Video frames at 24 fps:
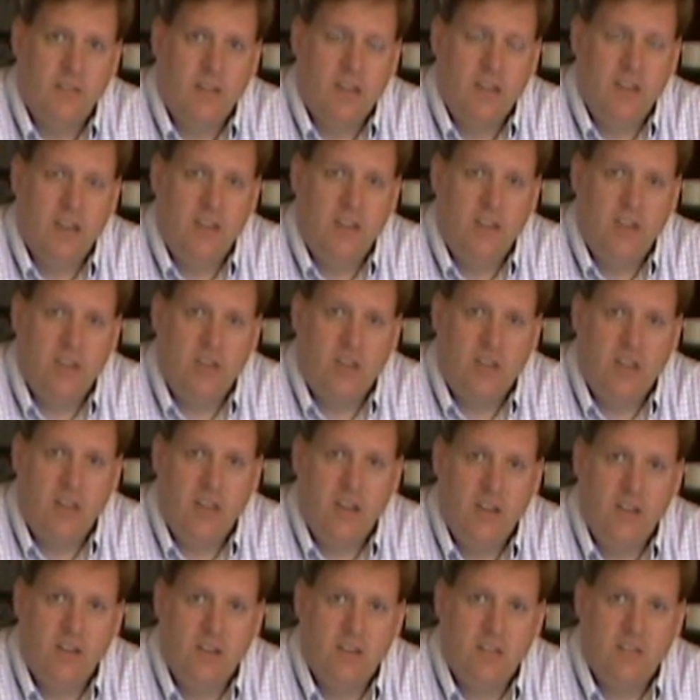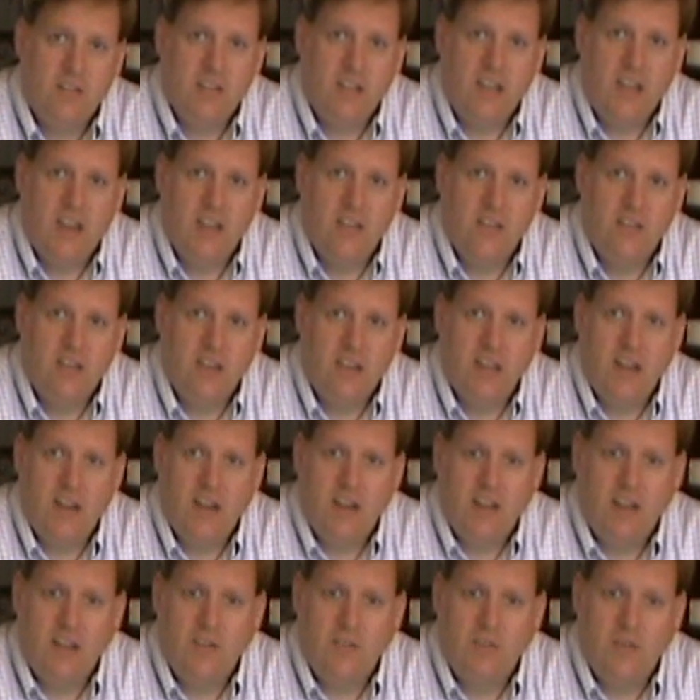getting your gear together and
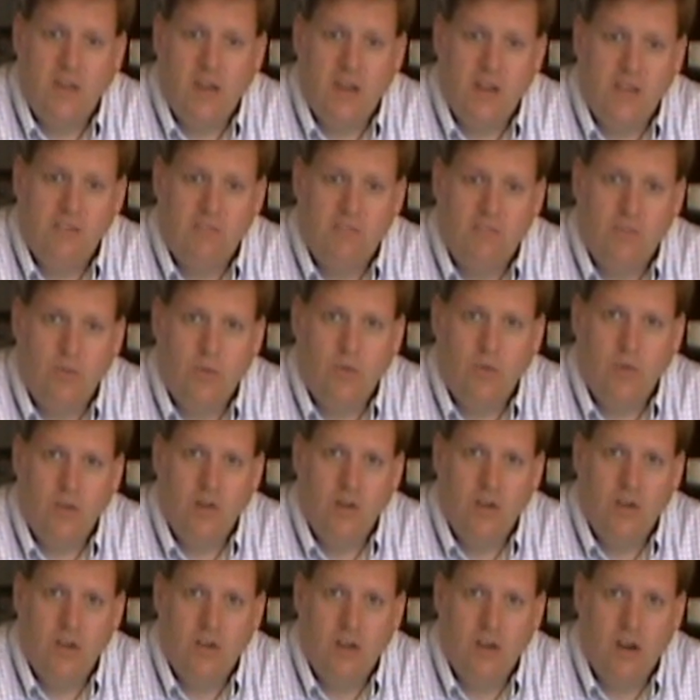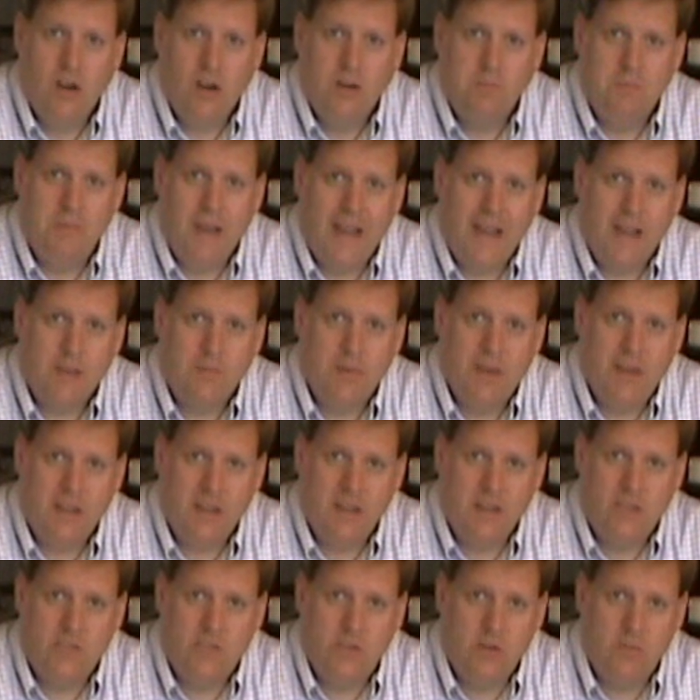getting it ready for our
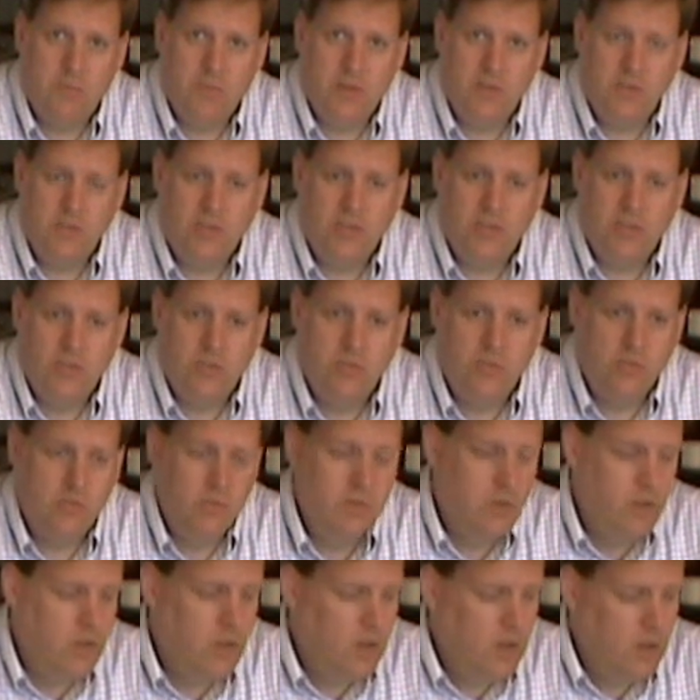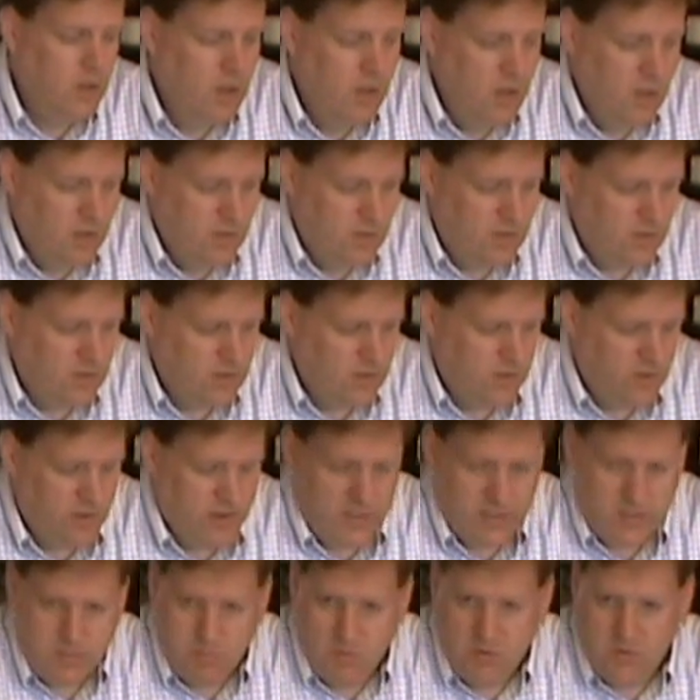backpacking trip in June to the
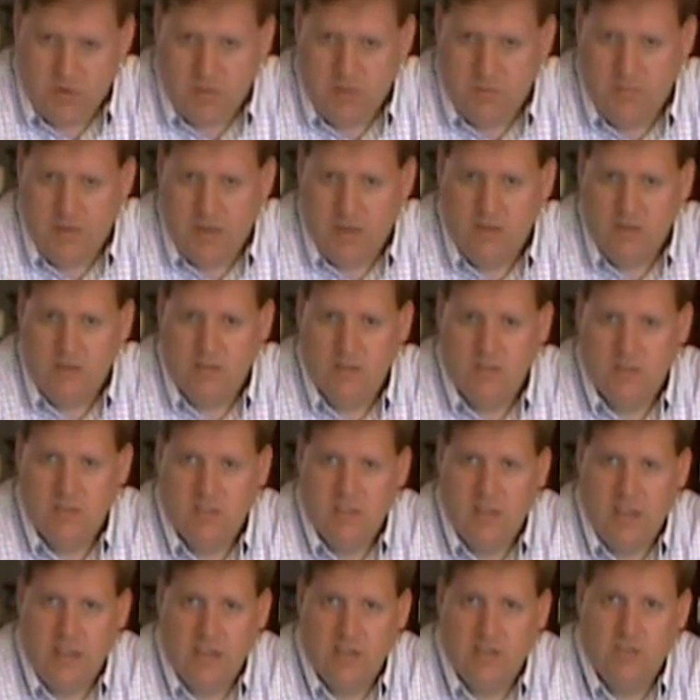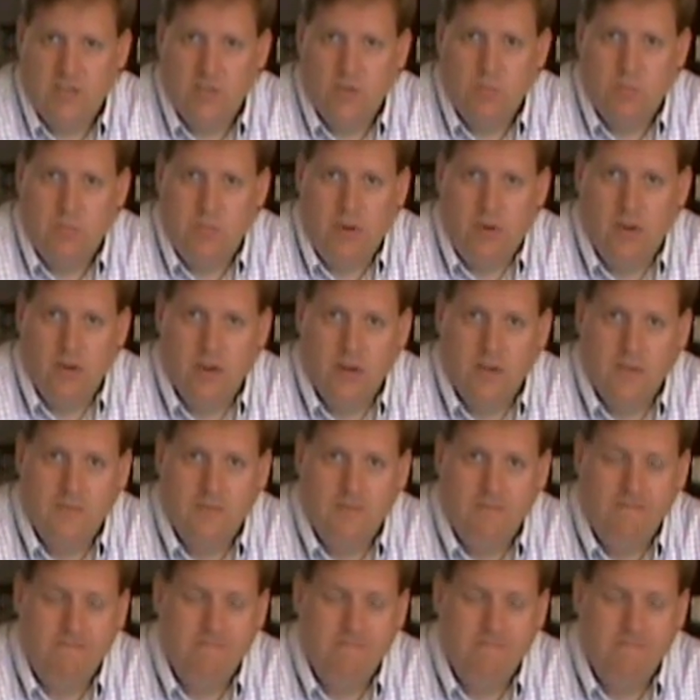Great Smoky Mountains National Park.